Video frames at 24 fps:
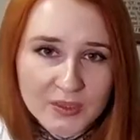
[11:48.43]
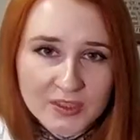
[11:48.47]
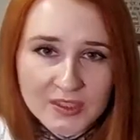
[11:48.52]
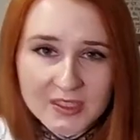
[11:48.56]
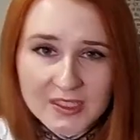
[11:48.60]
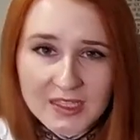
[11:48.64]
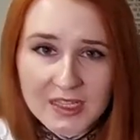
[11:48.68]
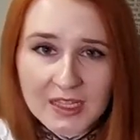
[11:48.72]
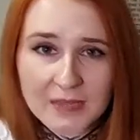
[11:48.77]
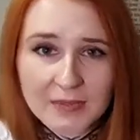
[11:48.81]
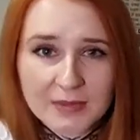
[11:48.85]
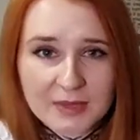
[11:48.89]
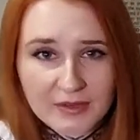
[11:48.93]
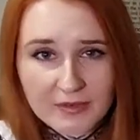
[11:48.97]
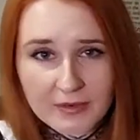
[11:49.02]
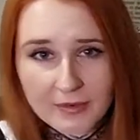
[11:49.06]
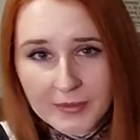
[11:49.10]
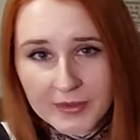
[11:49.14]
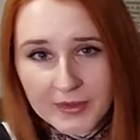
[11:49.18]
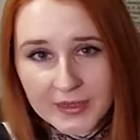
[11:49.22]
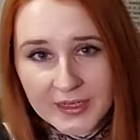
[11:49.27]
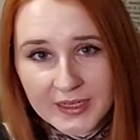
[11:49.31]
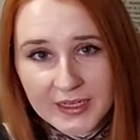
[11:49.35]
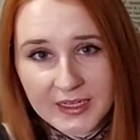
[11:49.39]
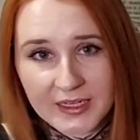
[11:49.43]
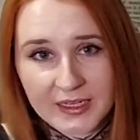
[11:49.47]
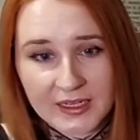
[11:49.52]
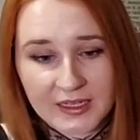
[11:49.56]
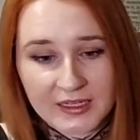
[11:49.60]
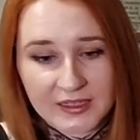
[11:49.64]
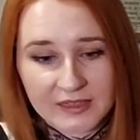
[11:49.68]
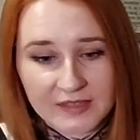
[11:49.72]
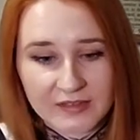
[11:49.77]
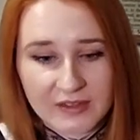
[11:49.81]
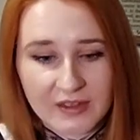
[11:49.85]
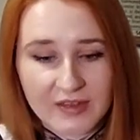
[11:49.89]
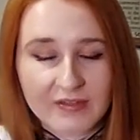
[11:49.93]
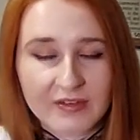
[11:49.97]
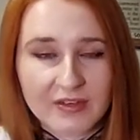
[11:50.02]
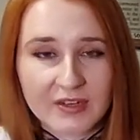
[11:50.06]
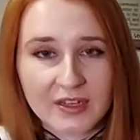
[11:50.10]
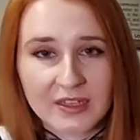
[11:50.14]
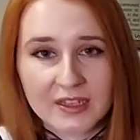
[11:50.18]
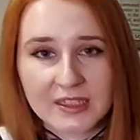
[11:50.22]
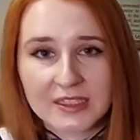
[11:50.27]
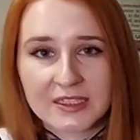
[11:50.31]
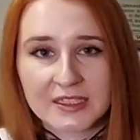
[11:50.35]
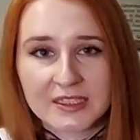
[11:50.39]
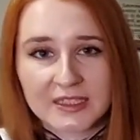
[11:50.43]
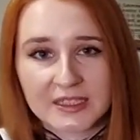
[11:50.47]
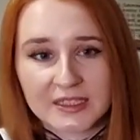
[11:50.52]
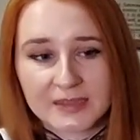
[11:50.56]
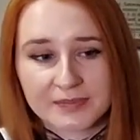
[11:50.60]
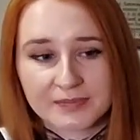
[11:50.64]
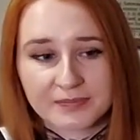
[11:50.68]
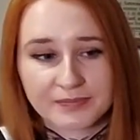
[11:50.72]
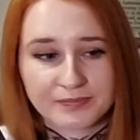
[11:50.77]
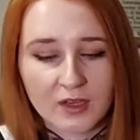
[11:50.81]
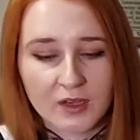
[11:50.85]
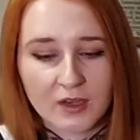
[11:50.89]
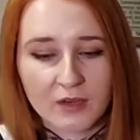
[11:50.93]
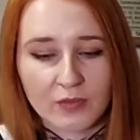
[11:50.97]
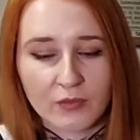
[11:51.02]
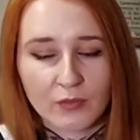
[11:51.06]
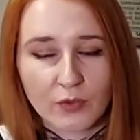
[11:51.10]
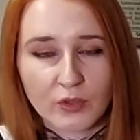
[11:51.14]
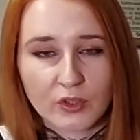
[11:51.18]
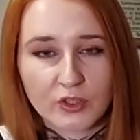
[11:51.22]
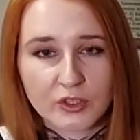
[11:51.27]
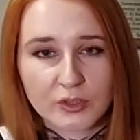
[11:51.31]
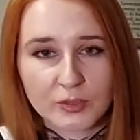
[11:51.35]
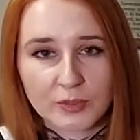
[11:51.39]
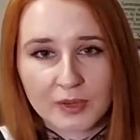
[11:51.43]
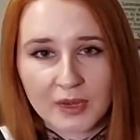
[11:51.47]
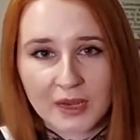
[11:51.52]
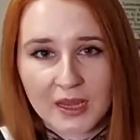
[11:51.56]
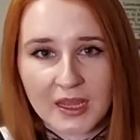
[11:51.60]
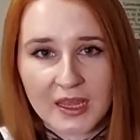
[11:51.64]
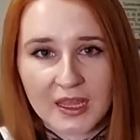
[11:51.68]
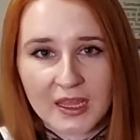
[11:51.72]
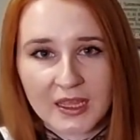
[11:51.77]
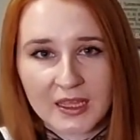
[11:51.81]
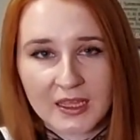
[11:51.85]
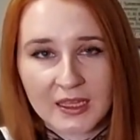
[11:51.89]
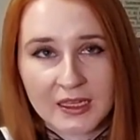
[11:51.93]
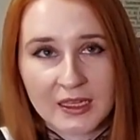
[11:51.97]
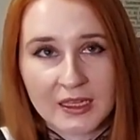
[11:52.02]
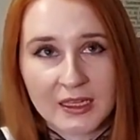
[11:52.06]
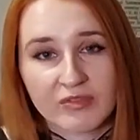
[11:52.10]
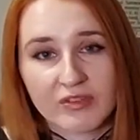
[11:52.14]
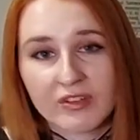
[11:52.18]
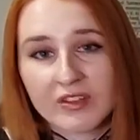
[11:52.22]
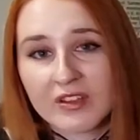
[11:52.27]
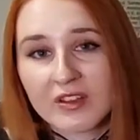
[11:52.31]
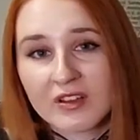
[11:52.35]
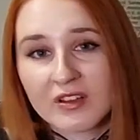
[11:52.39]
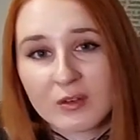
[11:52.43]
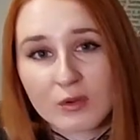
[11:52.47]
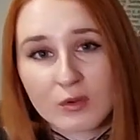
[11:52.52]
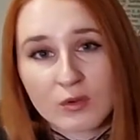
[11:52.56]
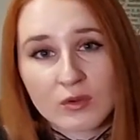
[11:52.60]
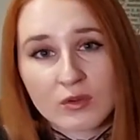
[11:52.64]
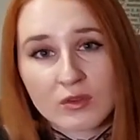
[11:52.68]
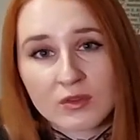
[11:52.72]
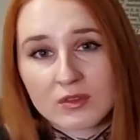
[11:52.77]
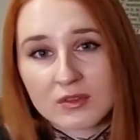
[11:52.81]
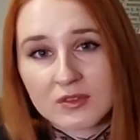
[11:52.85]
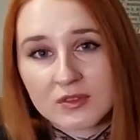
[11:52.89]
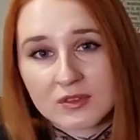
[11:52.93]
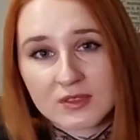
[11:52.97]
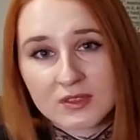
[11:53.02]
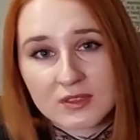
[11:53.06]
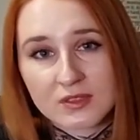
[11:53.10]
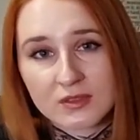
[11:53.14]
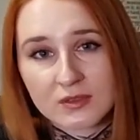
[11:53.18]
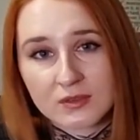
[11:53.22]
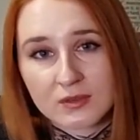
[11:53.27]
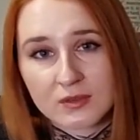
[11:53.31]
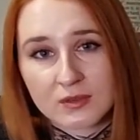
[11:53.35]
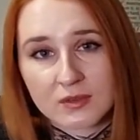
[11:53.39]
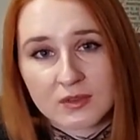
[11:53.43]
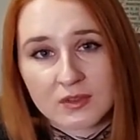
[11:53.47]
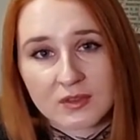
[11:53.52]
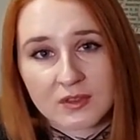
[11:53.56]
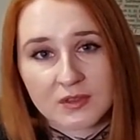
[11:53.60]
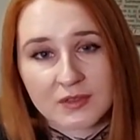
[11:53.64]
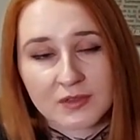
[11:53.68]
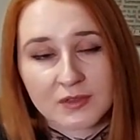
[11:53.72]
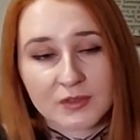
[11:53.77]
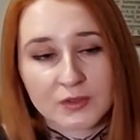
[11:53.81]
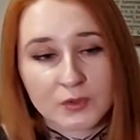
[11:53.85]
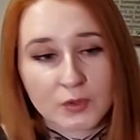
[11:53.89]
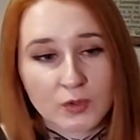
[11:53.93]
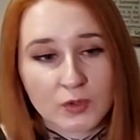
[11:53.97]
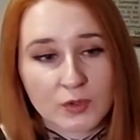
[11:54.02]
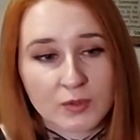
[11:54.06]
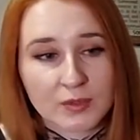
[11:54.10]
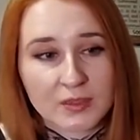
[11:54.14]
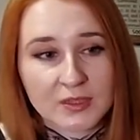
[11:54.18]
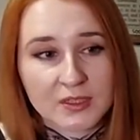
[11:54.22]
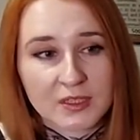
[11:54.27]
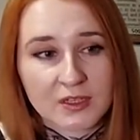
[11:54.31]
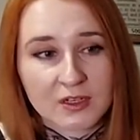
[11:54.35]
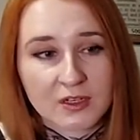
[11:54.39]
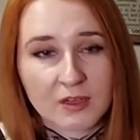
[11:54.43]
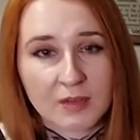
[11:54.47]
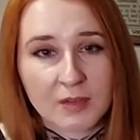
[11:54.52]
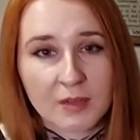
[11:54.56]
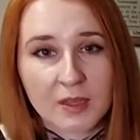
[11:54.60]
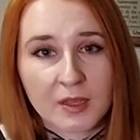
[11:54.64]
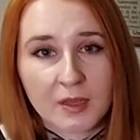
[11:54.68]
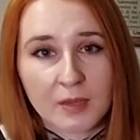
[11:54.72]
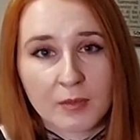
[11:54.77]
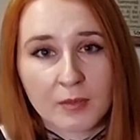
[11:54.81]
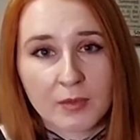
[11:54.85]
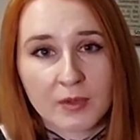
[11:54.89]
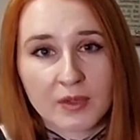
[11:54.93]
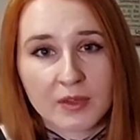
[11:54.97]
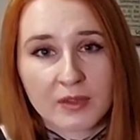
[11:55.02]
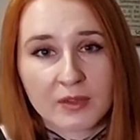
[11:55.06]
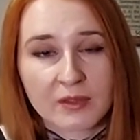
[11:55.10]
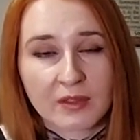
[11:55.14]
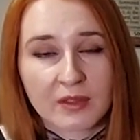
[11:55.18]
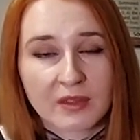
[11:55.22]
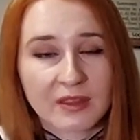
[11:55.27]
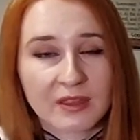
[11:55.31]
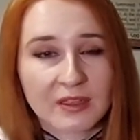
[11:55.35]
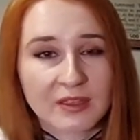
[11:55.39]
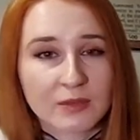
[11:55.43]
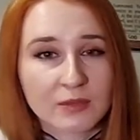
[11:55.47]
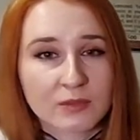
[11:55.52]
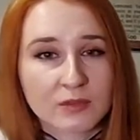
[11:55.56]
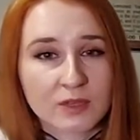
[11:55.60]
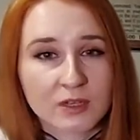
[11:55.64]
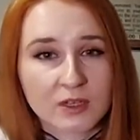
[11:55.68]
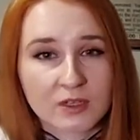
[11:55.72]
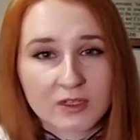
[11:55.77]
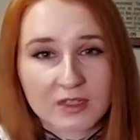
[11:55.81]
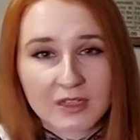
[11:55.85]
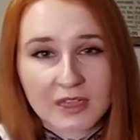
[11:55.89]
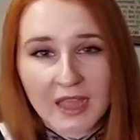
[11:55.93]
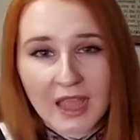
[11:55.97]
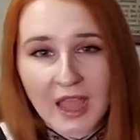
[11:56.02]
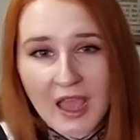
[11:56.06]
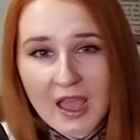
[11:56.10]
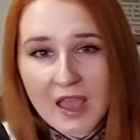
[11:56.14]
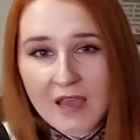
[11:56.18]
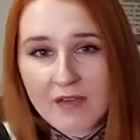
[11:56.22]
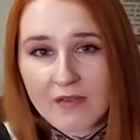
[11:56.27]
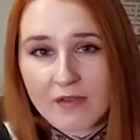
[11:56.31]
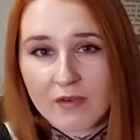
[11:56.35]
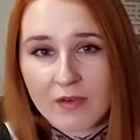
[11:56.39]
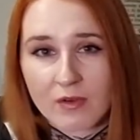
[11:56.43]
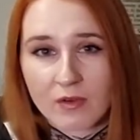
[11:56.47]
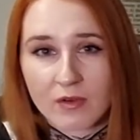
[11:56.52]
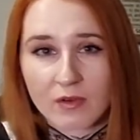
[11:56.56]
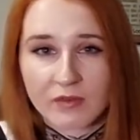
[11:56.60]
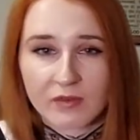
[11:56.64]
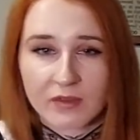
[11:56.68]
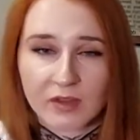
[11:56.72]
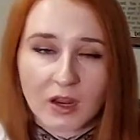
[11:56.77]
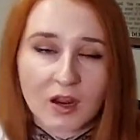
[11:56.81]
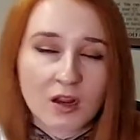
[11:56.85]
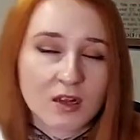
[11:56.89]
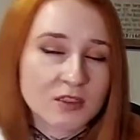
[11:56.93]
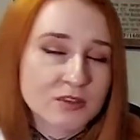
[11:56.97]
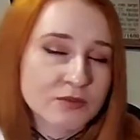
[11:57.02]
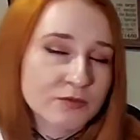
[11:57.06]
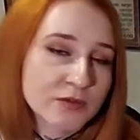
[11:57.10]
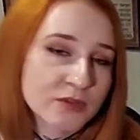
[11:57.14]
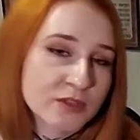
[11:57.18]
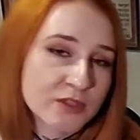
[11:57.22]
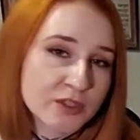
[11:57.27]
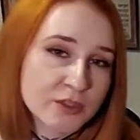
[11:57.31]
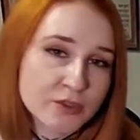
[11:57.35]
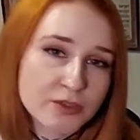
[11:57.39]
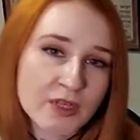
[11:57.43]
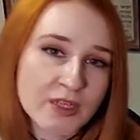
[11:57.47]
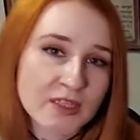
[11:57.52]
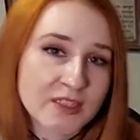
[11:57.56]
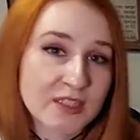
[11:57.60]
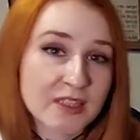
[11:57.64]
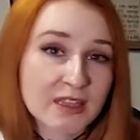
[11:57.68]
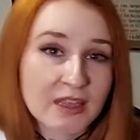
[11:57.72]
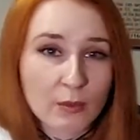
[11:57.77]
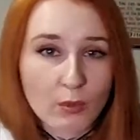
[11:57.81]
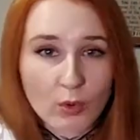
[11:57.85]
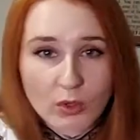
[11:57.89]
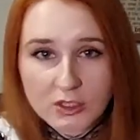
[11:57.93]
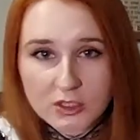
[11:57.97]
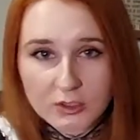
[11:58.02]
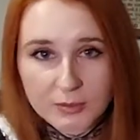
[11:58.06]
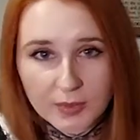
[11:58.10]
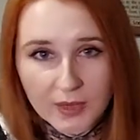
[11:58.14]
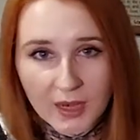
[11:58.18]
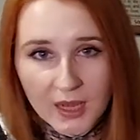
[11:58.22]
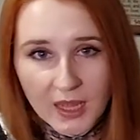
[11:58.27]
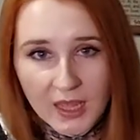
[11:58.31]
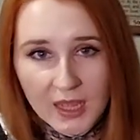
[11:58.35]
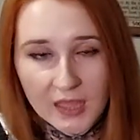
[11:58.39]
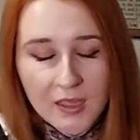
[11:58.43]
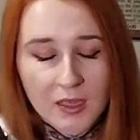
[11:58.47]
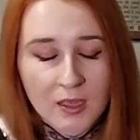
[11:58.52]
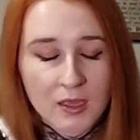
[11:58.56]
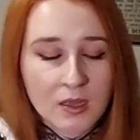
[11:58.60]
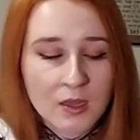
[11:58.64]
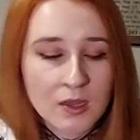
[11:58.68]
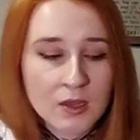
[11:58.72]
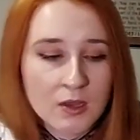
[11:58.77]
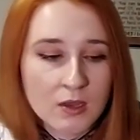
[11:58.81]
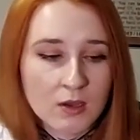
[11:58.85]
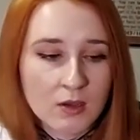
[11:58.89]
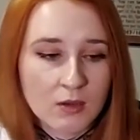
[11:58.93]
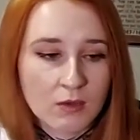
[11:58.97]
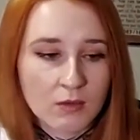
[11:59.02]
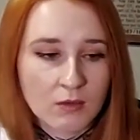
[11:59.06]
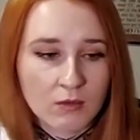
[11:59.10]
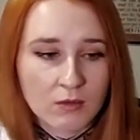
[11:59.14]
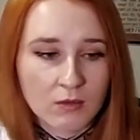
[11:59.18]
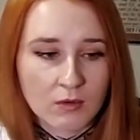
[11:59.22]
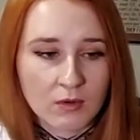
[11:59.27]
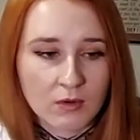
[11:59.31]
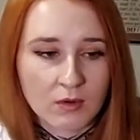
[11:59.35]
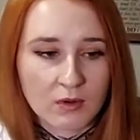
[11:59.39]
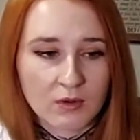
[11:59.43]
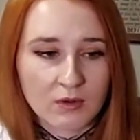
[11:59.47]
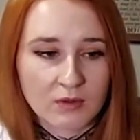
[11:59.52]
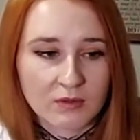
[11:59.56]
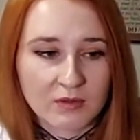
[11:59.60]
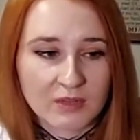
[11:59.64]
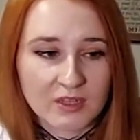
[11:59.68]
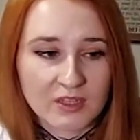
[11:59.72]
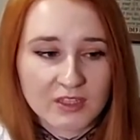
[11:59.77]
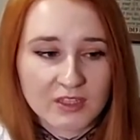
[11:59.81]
this has helped everybody kind of have an idea of what to play for their locals or for tournaments that are coming up with that they don't currently have all of the cards for the new decks that they want to play, or they